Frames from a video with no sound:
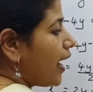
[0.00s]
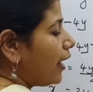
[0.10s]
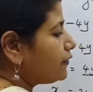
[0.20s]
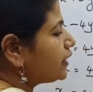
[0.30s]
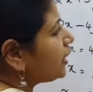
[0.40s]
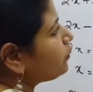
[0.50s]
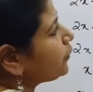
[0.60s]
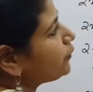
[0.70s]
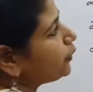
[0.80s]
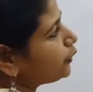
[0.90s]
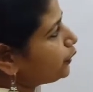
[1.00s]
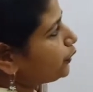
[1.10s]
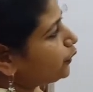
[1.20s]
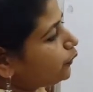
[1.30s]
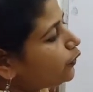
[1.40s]
After that what you want to
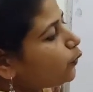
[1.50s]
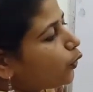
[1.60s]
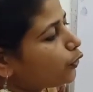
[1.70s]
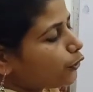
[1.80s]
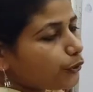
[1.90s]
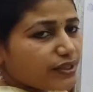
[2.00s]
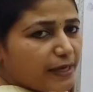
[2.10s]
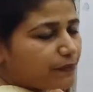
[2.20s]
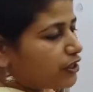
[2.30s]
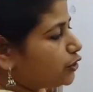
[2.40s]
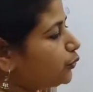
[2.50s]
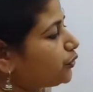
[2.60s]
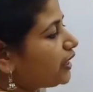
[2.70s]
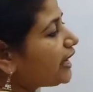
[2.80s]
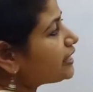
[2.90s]
do? We want to
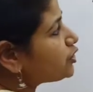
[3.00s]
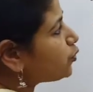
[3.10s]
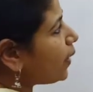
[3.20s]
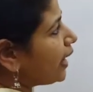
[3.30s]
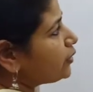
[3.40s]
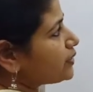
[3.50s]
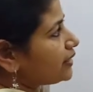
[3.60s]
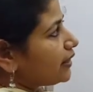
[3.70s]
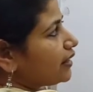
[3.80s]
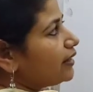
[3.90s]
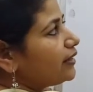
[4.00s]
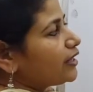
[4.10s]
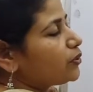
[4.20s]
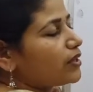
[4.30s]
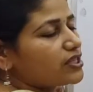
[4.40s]
substitute these two values in the third
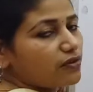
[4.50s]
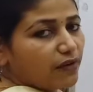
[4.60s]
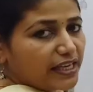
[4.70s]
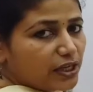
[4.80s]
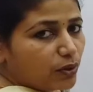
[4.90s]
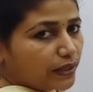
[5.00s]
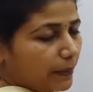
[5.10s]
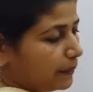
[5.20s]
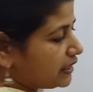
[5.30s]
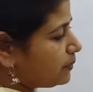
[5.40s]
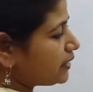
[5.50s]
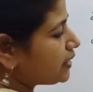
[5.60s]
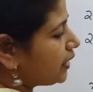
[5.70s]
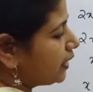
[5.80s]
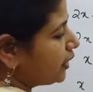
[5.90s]
equation y equal to mx plus
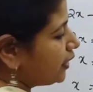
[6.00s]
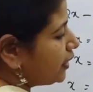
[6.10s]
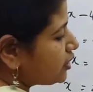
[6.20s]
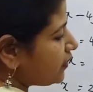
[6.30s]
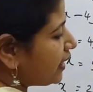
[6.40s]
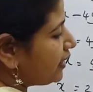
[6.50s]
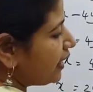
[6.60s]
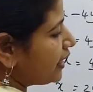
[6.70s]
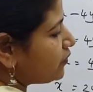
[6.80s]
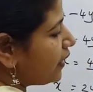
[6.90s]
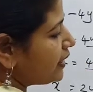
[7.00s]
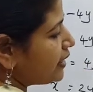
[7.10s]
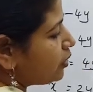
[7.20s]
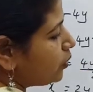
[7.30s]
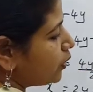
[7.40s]
3. So we can write y
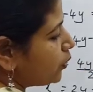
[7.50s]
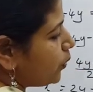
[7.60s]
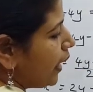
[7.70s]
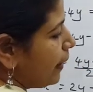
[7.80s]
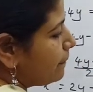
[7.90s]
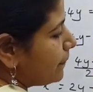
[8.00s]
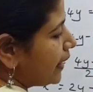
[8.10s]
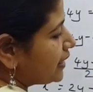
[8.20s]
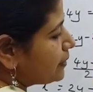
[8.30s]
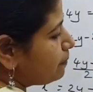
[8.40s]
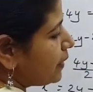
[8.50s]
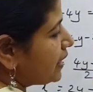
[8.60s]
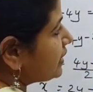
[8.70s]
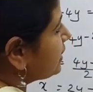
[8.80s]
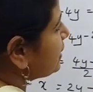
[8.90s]
equal to mx
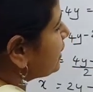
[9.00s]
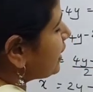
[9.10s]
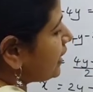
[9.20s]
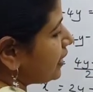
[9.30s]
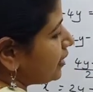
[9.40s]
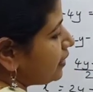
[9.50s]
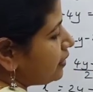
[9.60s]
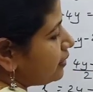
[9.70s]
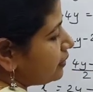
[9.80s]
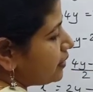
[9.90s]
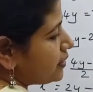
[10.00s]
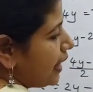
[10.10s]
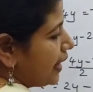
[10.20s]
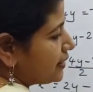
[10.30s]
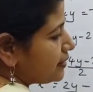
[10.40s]
plus 3. This
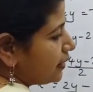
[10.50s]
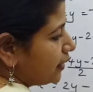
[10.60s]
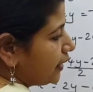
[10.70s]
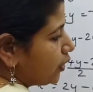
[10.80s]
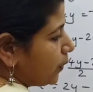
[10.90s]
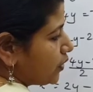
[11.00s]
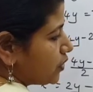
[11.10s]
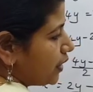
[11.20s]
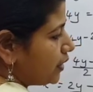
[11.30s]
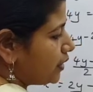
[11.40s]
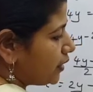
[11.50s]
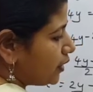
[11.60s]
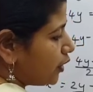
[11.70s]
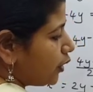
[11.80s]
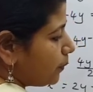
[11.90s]
as third equation.
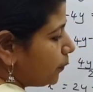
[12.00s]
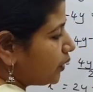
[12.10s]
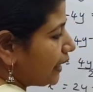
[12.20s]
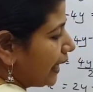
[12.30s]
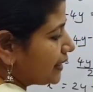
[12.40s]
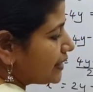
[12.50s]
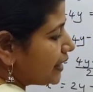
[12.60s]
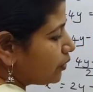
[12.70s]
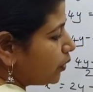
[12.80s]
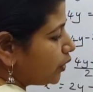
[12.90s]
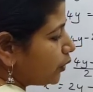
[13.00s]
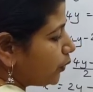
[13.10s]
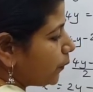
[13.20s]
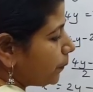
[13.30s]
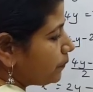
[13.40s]
Put x equal
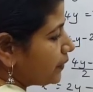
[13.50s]
to